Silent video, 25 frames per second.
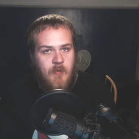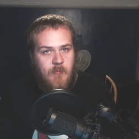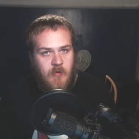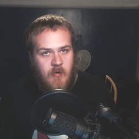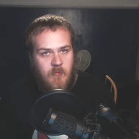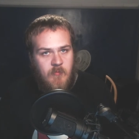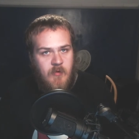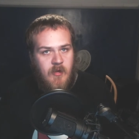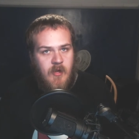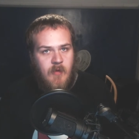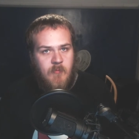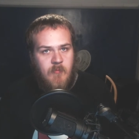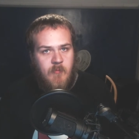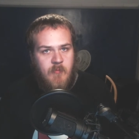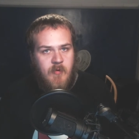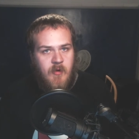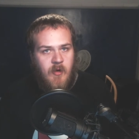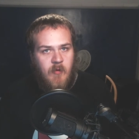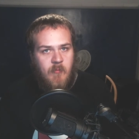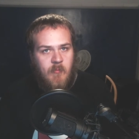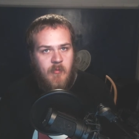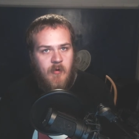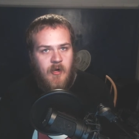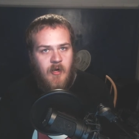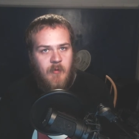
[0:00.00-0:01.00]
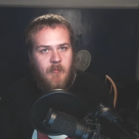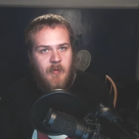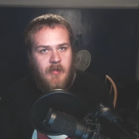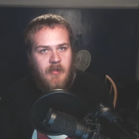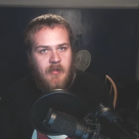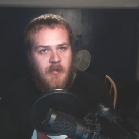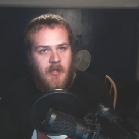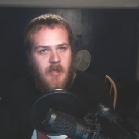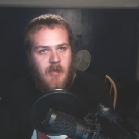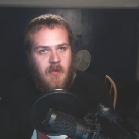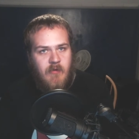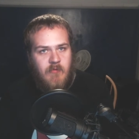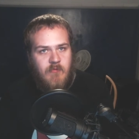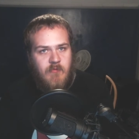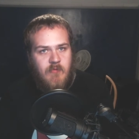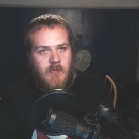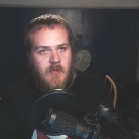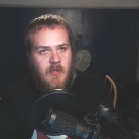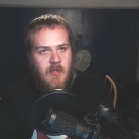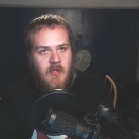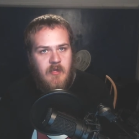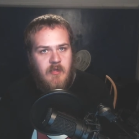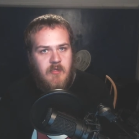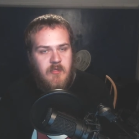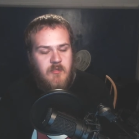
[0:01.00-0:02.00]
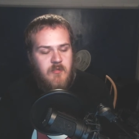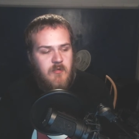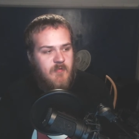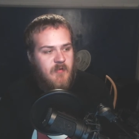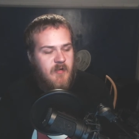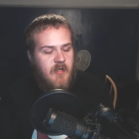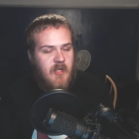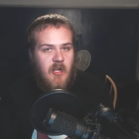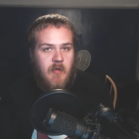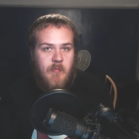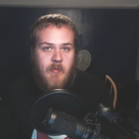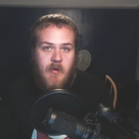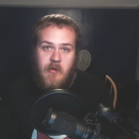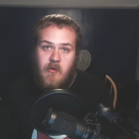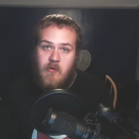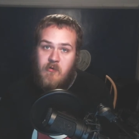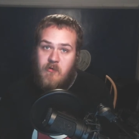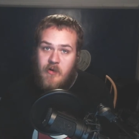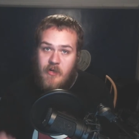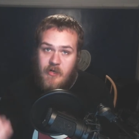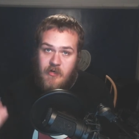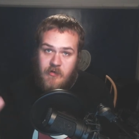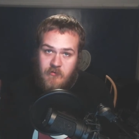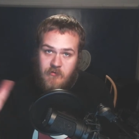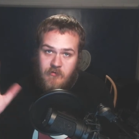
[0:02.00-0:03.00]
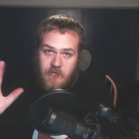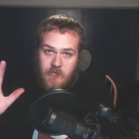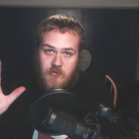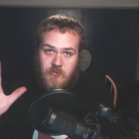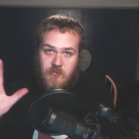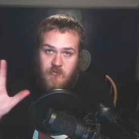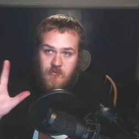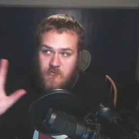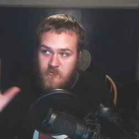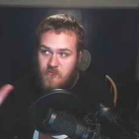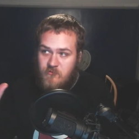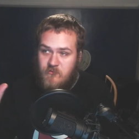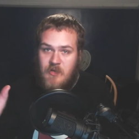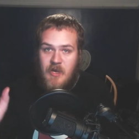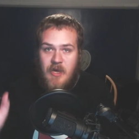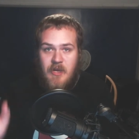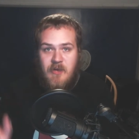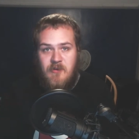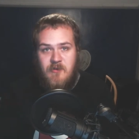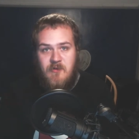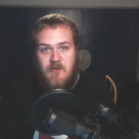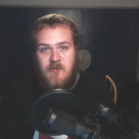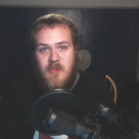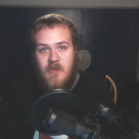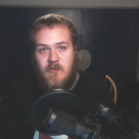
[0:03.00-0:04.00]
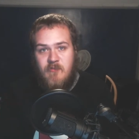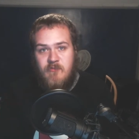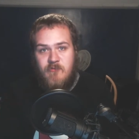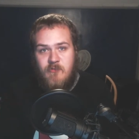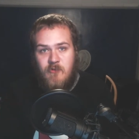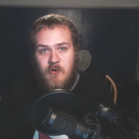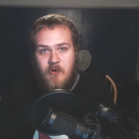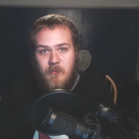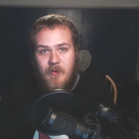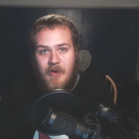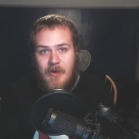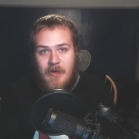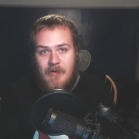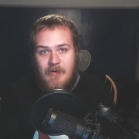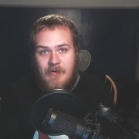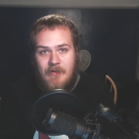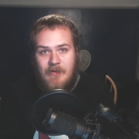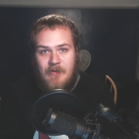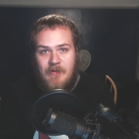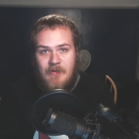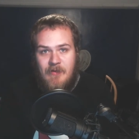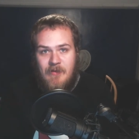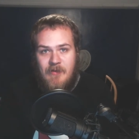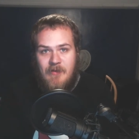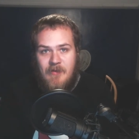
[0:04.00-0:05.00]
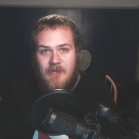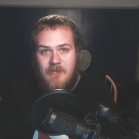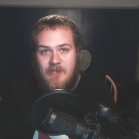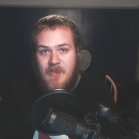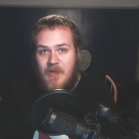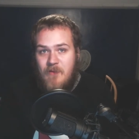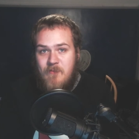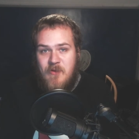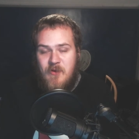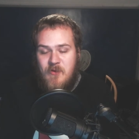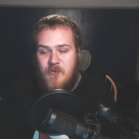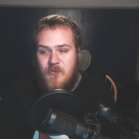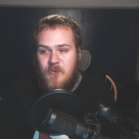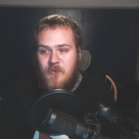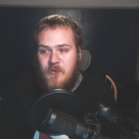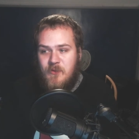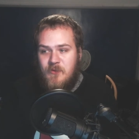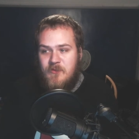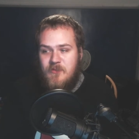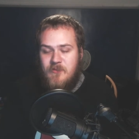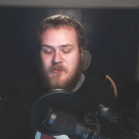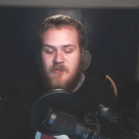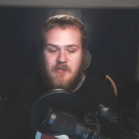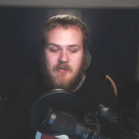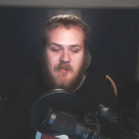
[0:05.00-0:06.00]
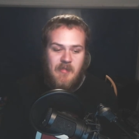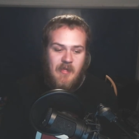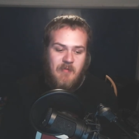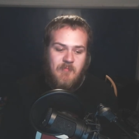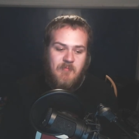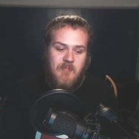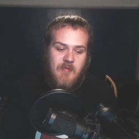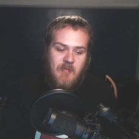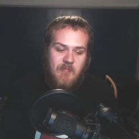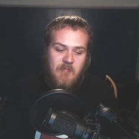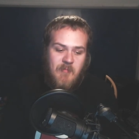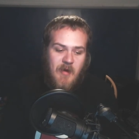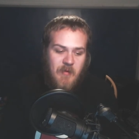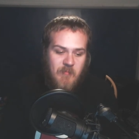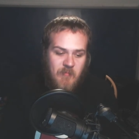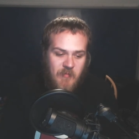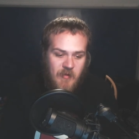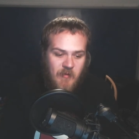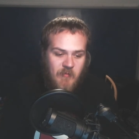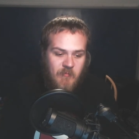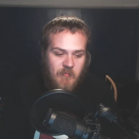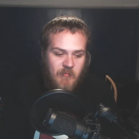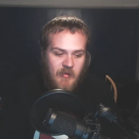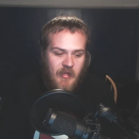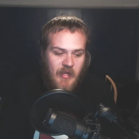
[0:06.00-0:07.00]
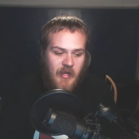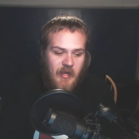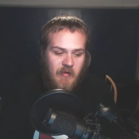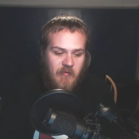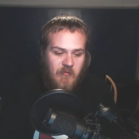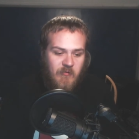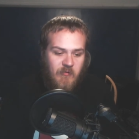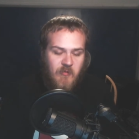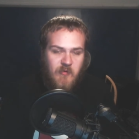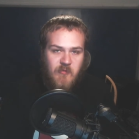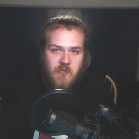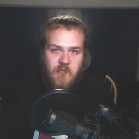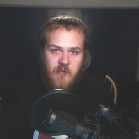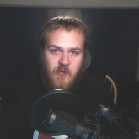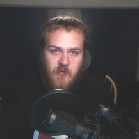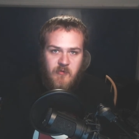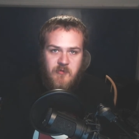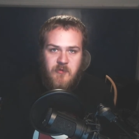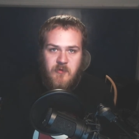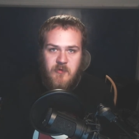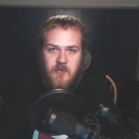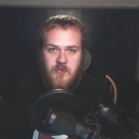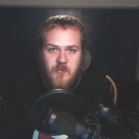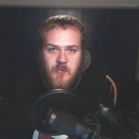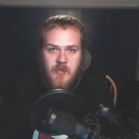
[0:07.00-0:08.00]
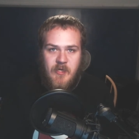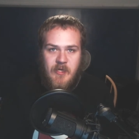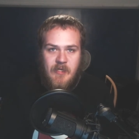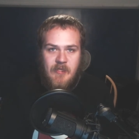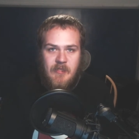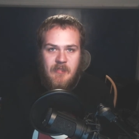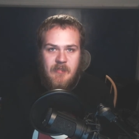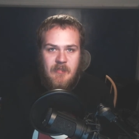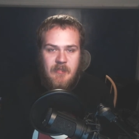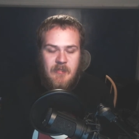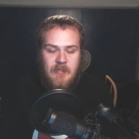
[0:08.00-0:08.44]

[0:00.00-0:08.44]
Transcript: to become a bigger part of my life. So if I get on my own, I can kind of do that format. That'd be cool. So uh, that be, might be a plan for the future as well.